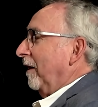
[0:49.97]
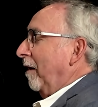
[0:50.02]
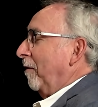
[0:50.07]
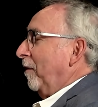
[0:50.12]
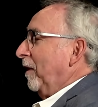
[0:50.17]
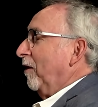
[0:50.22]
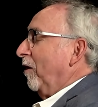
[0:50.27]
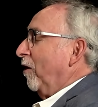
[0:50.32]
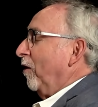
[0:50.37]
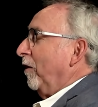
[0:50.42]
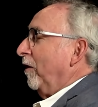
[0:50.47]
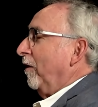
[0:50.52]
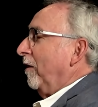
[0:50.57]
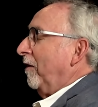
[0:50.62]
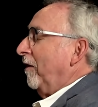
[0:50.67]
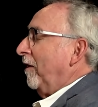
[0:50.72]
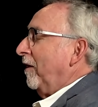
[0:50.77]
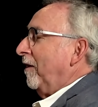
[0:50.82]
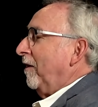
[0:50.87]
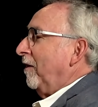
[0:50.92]
I mean, th
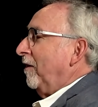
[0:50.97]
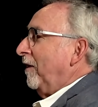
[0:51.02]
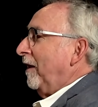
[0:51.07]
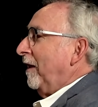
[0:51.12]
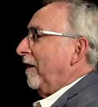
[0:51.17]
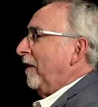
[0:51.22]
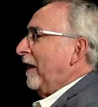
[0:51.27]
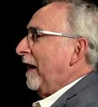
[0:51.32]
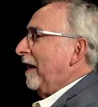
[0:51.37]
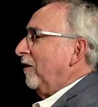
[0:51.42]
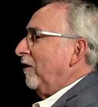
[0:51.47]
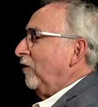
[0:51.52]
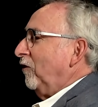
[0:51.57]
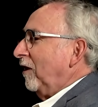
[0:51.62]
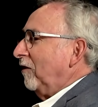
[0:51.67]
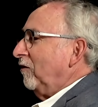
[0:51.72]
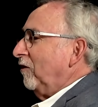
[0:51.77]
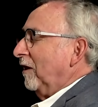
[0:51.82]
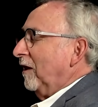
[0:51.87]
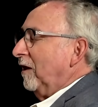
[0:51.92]
th that is
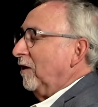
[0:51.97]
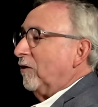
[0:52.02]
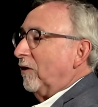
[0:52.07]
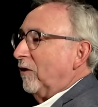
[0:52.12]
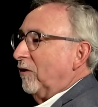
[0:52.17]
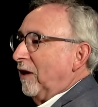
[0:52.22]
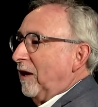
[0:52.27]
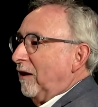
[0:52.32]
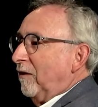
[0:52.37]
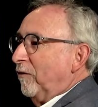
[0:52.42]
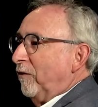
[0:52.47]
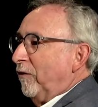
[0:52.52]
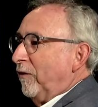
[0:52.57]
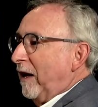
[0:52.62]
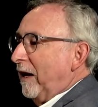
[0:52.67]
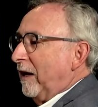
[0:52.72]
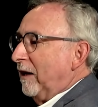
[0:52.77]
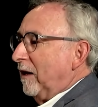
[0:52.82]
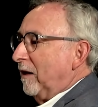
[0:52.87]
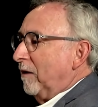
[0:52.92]
such an interesting
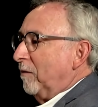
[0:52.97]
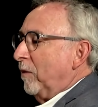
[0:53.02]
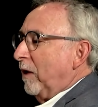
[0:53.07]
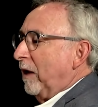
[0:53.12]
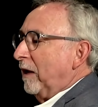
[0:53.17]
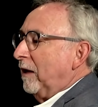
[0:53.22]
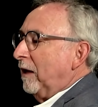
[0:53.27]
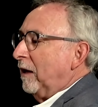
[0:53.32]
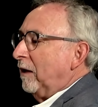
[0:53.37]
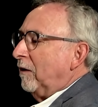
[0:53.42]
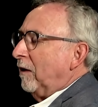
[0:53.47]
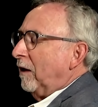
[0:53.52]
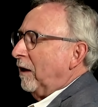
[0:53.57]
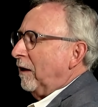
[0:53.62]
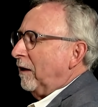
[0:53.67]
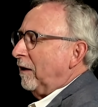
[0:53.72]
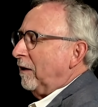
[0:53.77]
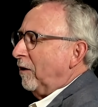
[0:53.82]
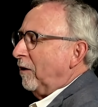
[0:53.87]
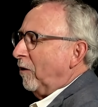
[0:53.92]
finding, but it,
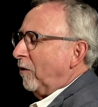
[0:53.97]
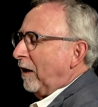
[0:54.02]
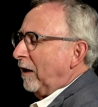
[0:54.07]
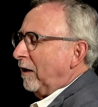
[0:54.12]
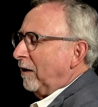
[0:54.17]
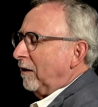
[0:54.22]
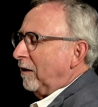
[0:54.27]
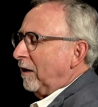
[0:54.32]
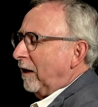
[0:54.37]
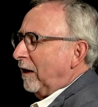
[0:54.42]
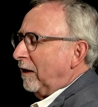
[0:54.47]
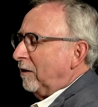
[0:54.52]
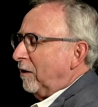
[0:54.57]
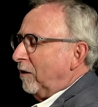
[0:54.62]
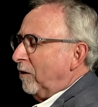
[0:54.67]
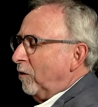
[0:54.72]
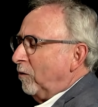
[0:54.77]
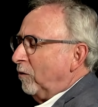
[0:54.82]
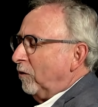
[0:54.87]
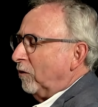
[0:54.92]
yeah. uh, you know, I I
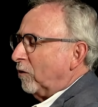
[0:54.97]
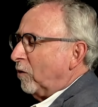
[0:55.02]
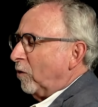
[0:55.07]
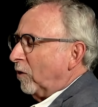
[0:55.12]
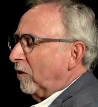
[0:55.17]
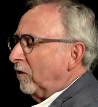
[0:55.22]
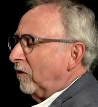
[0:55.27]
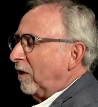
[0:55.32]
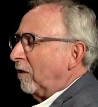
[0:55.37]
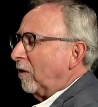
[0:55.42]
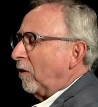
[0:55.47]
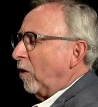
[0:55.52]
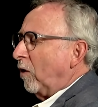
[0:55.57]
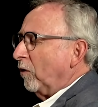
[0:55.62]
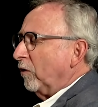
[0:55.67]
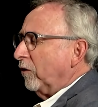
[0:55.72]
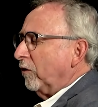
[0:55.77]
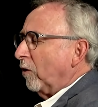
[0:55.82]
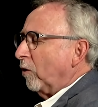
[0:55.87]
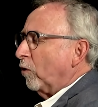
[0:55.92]
Q scores are
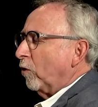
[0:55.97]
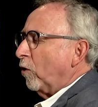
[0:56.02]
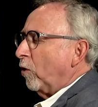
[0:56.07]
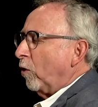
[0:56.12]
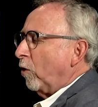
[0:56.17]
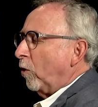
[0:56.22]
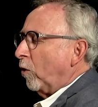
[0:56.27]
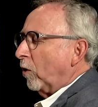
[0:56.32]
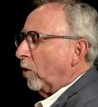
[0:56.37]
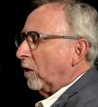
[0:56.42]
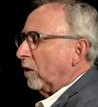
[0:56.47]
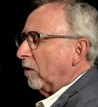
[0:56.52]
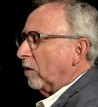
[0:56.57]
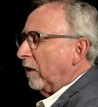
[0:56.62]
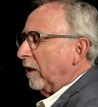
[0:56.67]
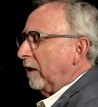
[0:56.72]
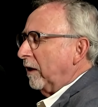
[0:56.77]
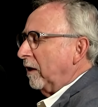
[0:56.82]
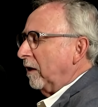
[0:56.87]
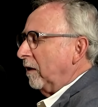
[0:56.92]
also
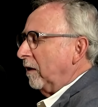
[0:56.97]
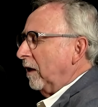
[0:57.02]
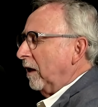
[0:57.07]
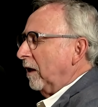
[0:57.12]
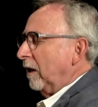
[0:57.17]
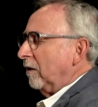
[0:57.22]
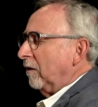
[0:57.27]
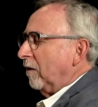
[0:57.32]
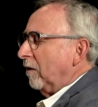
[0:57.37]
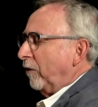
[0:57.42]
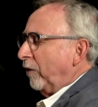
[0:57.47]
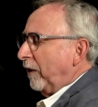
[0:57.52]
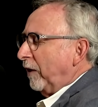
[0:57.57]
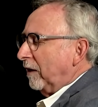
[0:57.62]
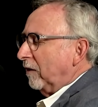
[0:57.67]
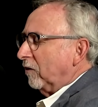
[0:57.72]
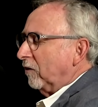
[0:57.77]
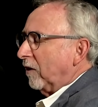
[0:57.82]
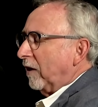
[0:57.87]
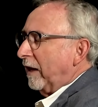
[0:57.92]
correlated to
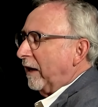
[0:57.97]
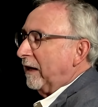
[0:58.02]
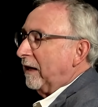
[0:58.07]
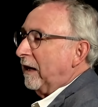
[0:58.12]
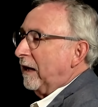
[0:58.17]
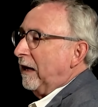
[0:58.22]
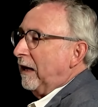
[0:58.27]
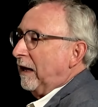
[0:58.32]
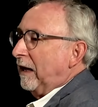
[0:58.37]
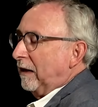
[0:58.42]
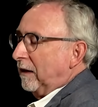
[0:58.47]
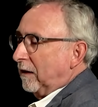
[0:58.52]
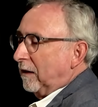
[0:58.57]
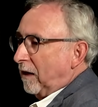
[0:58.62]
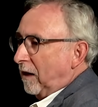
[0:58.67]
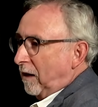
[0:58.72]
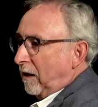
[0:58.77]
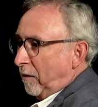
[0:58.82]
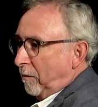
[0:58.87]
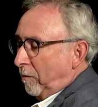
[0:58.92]
things like
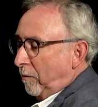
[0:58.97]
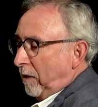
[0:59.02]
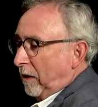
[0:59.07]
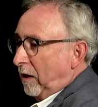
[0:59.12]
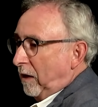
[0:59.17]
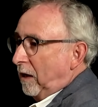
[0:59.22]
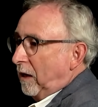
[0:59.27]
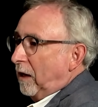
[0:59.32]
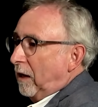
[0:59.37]
income.